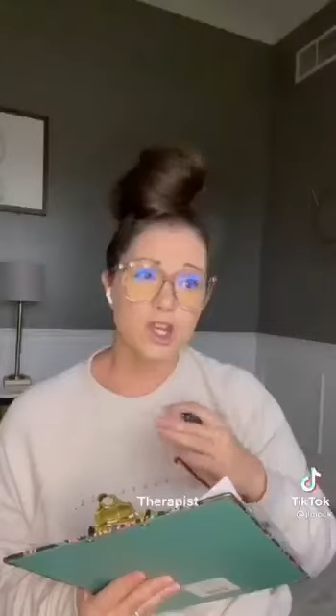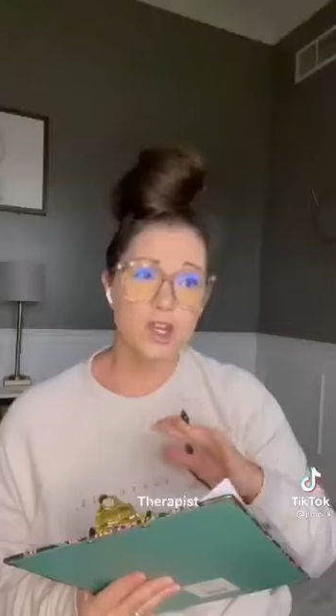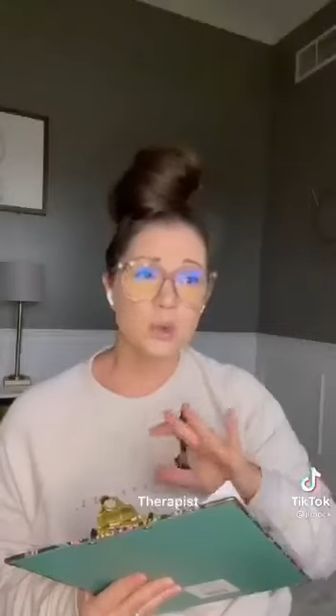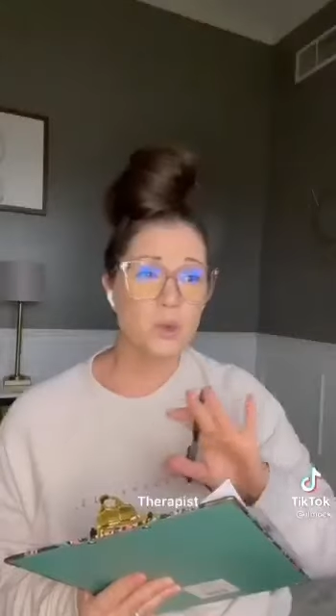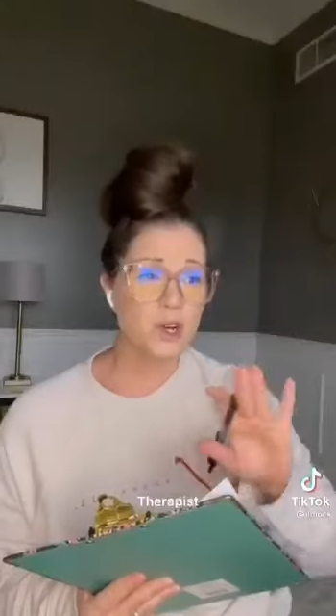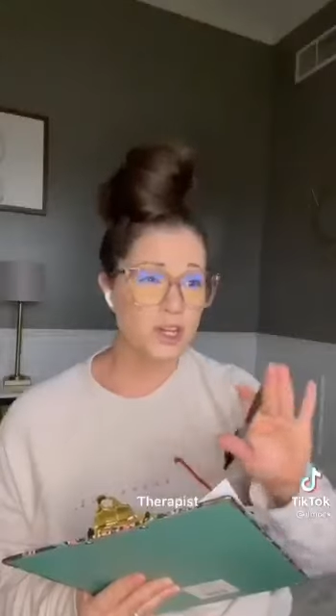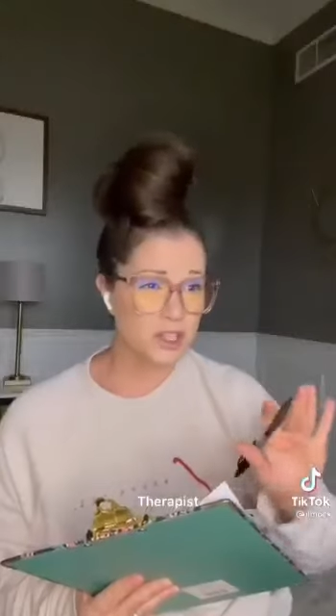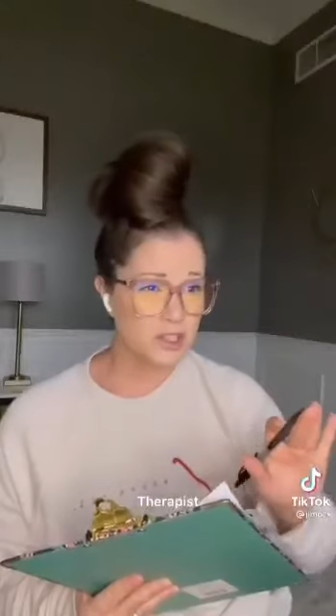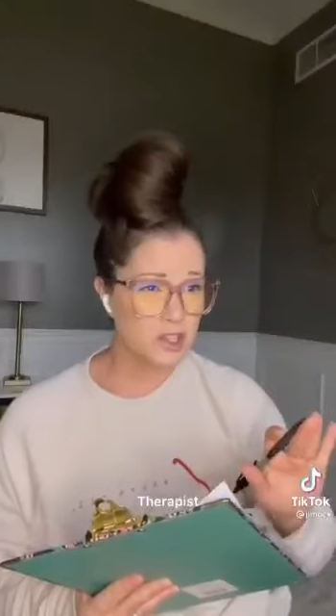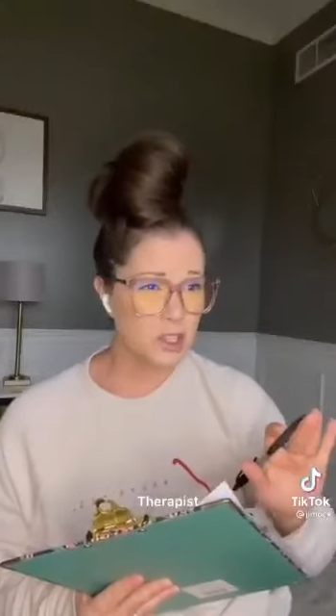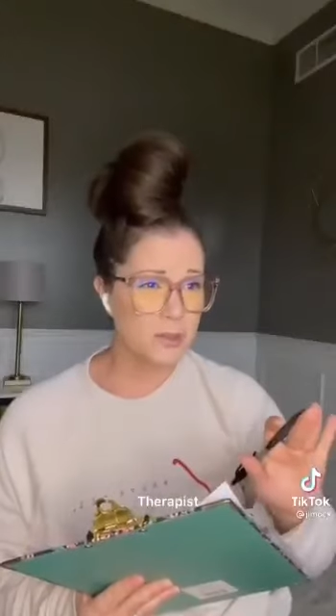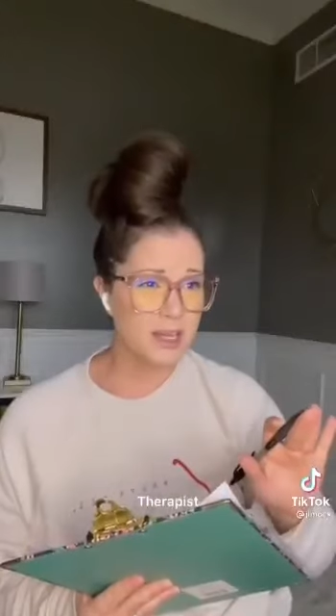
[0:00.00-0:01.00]
Your
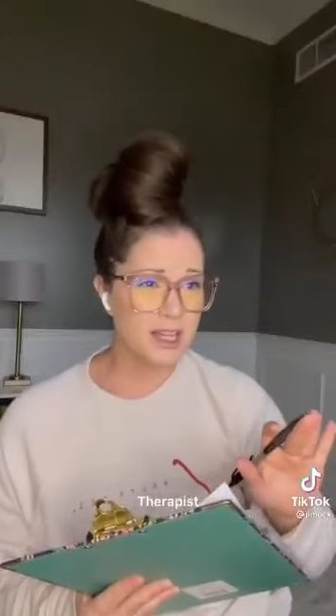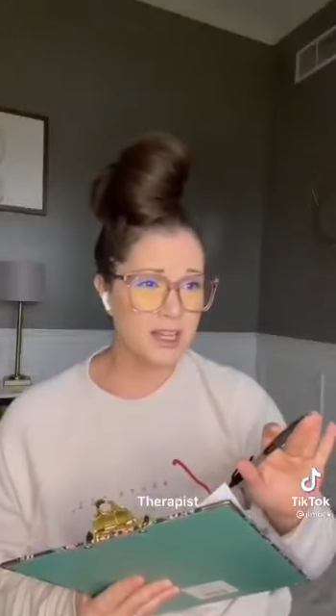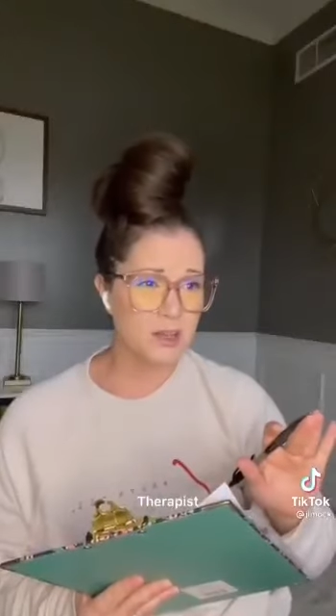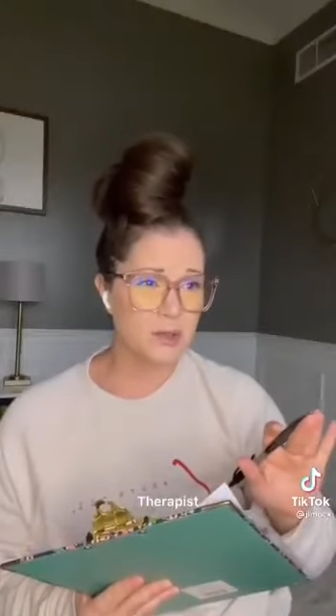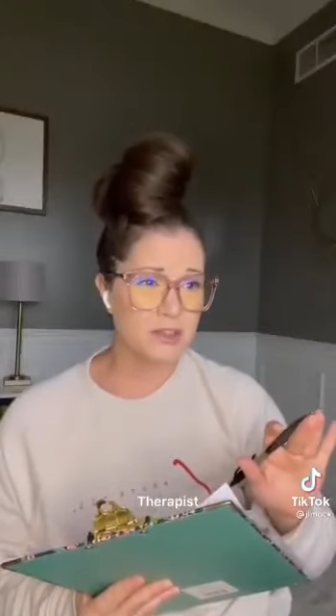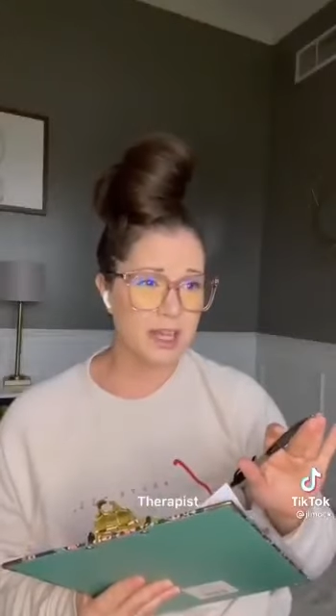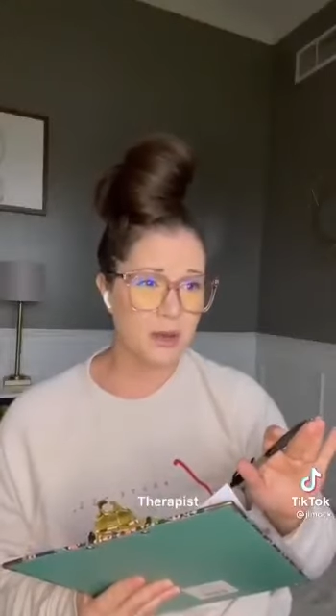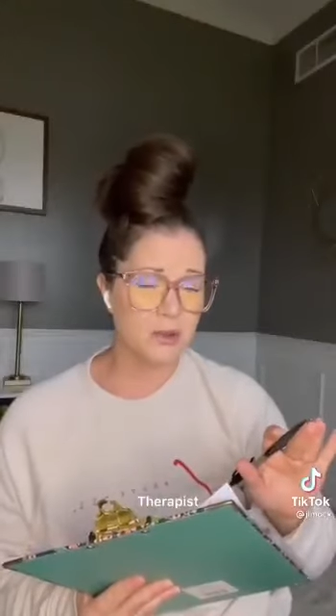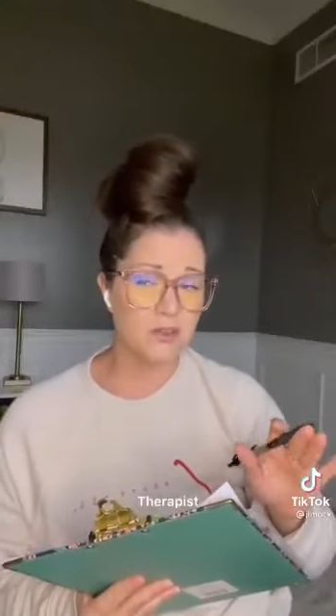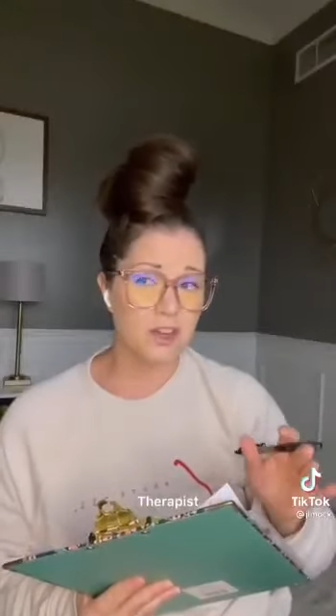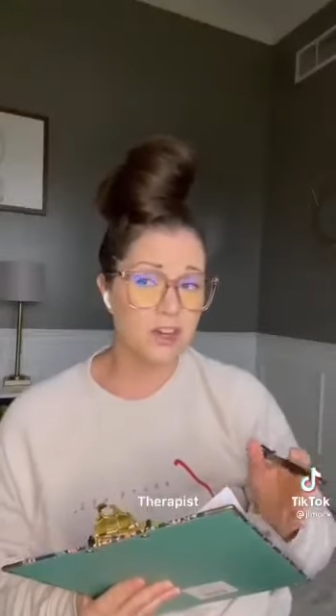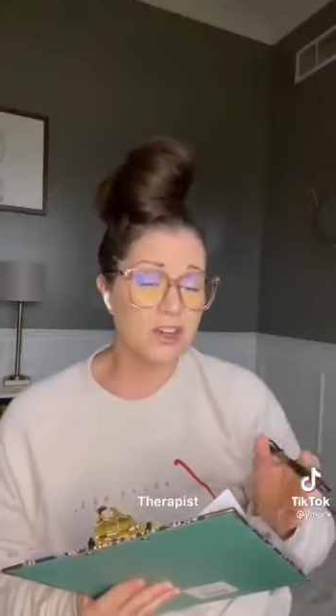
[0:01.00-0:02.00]
words are making you sound
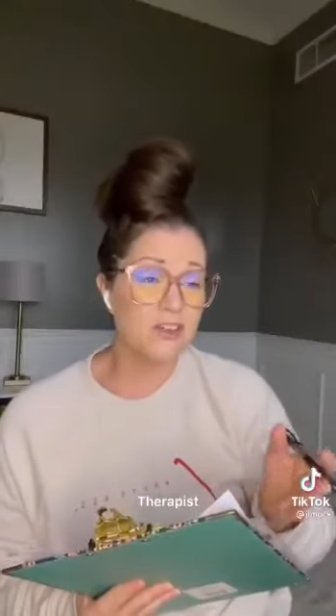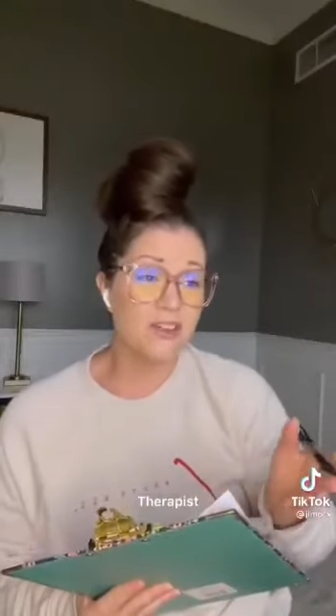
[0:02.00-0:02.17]
very